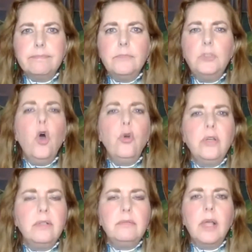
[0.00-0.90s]

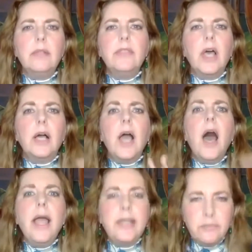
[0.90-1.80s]
known, a
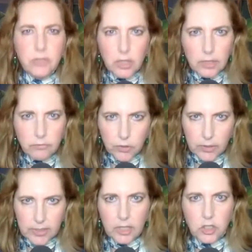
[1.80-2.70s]
kind of deliverer
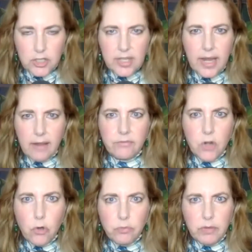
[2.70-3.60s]
such as they have
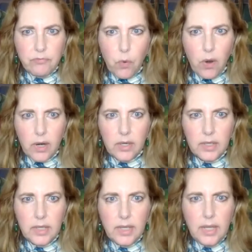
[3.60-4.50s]
known before.
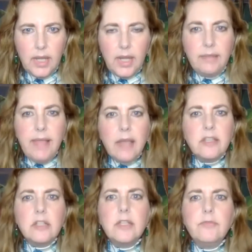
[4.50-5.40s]
And that
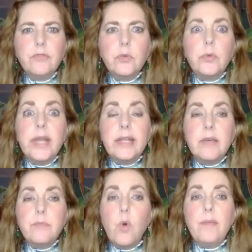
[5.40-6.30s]
deliverer would end
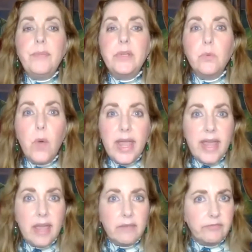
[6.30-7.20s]
up wiping away
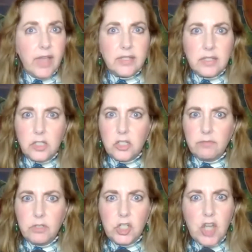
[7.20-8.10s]
every vestige of
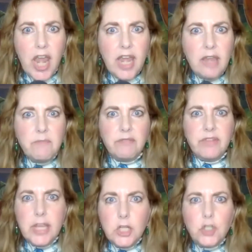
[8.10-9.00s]
shame, of
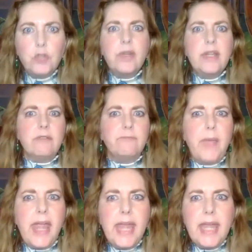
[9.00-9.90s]
injury, of
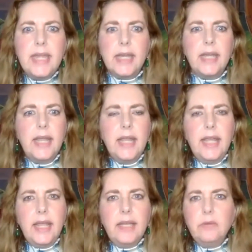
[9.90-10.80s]
pain,
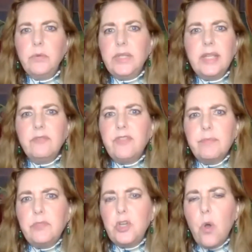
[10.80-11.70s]
and it would give
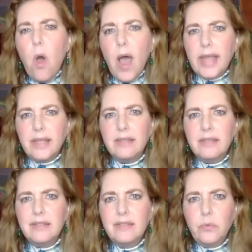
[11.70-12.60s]
them joy,
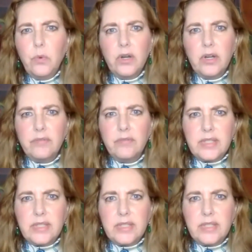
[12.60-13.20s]
the work of this